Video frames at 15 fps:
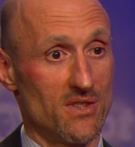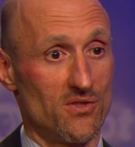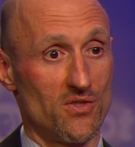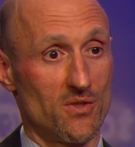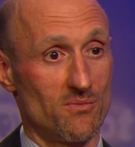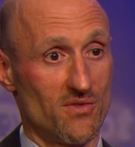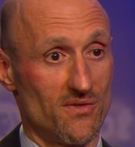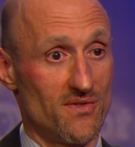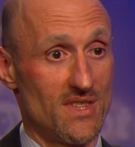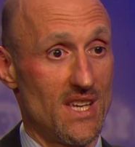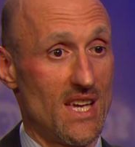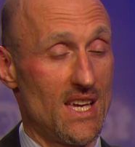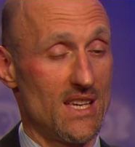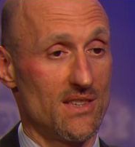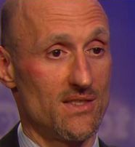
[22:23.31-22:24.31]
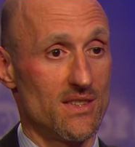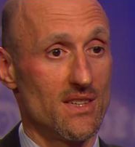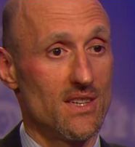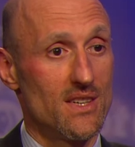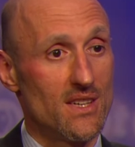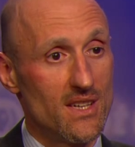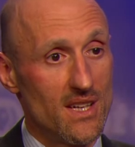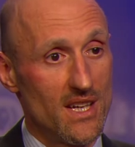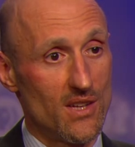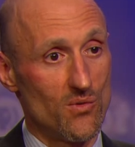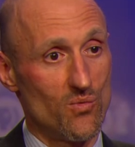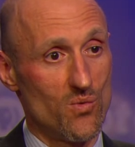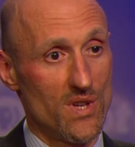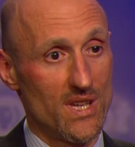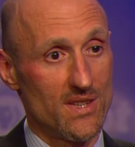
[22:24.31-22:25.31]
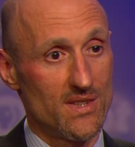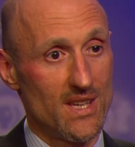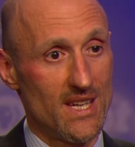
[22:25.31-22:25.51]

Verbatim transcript: in terms of days and weeks.